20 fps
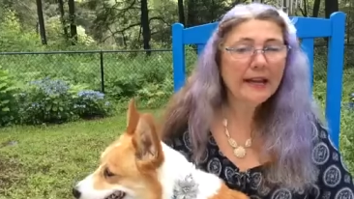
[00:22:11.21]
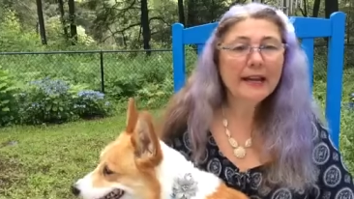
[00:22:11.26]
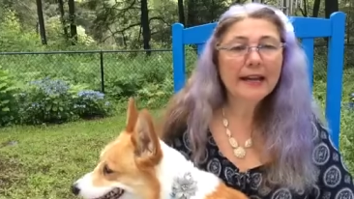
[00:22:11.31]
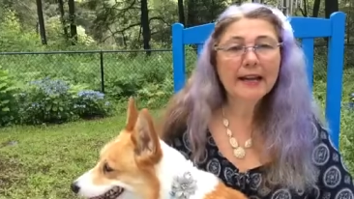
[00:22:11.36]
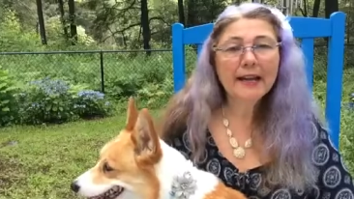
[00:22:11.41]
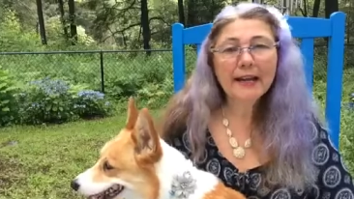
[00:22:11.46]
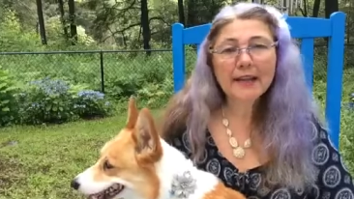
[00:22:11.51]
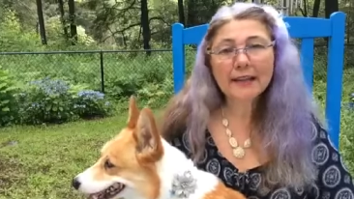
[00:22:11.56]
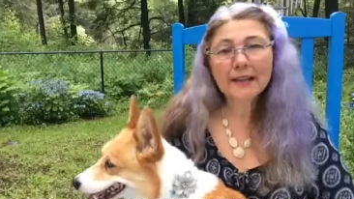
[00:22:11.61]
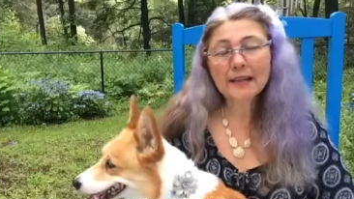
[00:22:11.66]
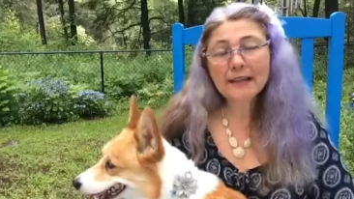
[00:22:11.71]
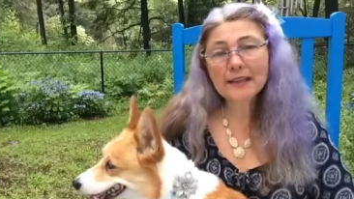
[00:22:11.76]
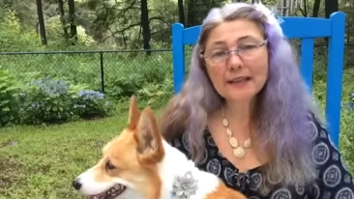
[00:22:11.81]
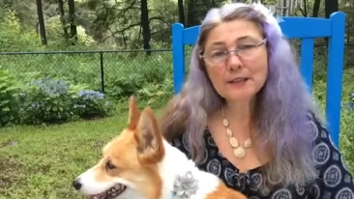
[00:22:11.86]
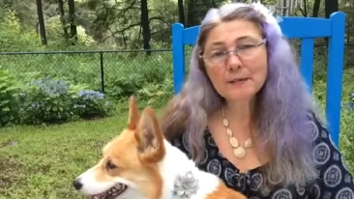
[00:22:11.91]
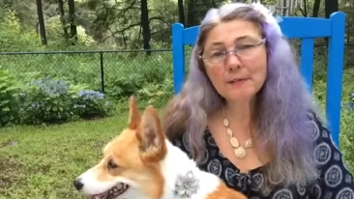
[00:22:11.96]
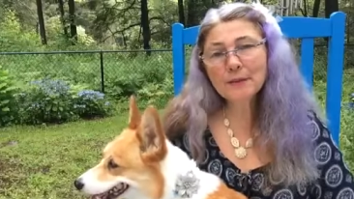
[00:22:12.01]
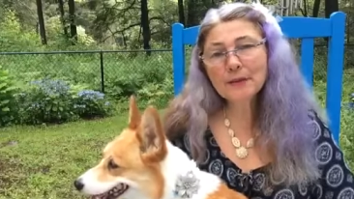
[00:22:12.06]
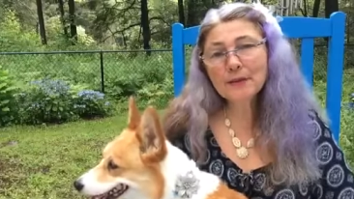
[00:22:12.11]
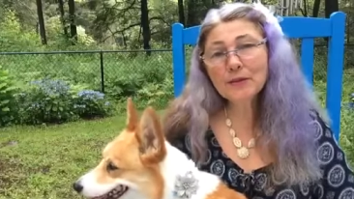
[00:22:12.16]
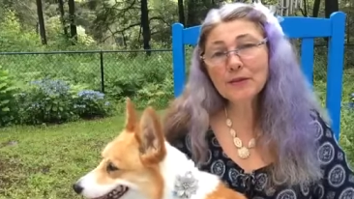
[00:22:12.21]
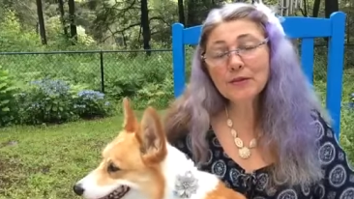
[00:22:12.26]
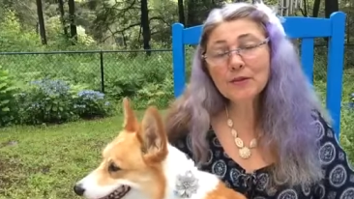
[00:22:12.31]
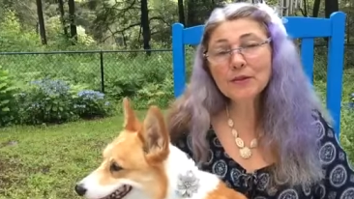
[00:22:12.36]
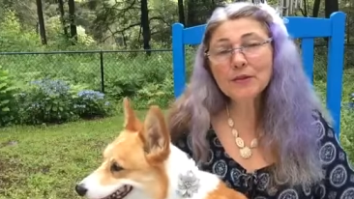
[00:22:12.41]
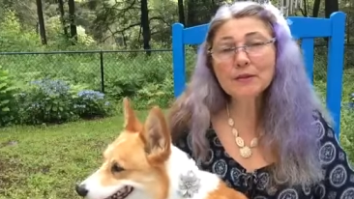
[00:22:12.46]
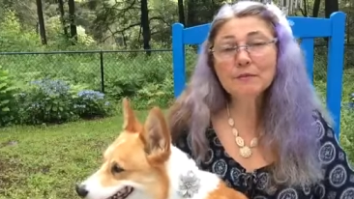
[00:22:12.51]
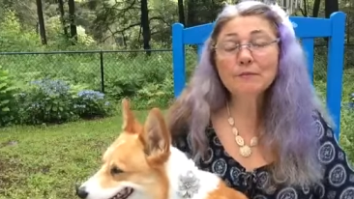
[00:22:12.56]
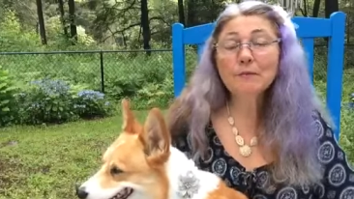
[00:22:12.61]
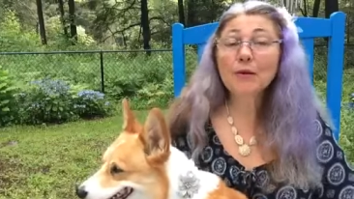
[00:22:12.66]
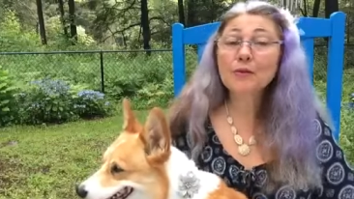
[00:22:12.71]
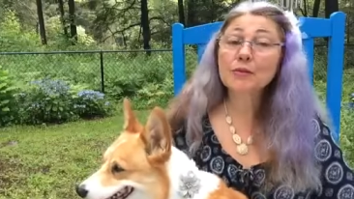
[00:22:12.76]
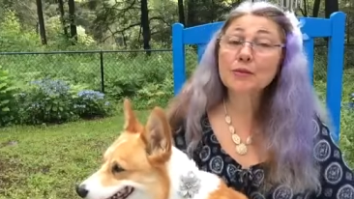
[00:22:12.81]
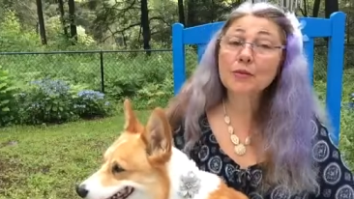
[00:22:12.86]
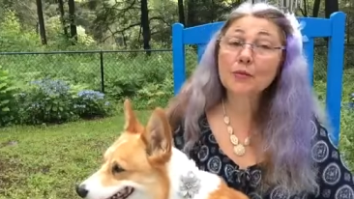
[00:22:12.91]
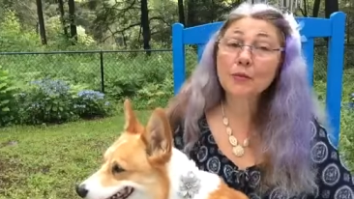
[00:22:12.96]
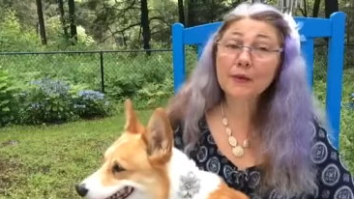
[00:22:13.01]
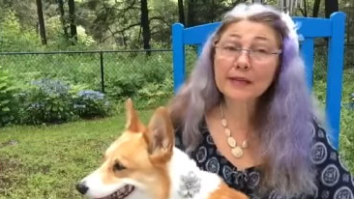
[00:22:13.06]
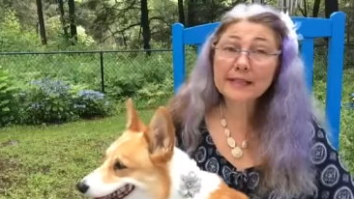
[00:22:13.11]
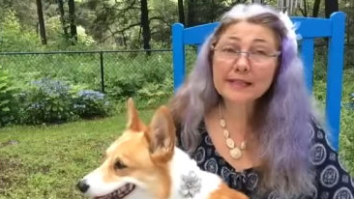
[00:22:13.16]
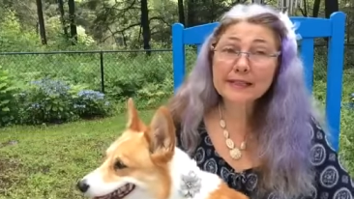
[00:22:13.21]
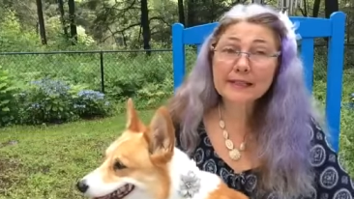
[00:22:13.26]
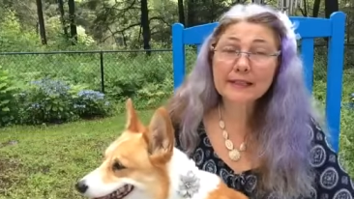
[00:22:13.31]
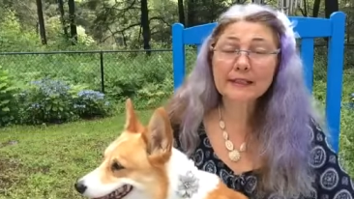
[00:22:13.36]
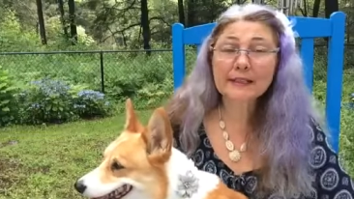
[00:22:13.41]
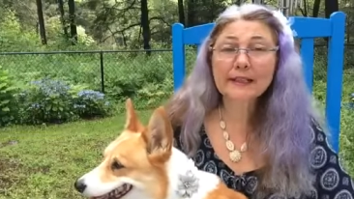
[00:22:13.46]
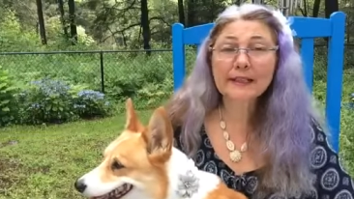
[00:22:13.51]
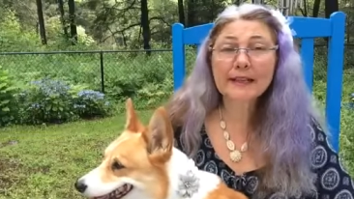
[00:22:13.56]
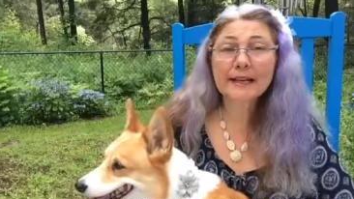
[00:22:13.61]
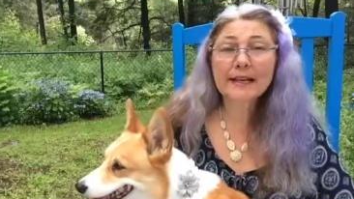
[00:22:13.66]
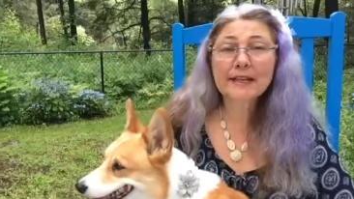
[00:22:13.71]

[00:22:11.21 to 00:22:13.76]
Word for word: and it has been used most recently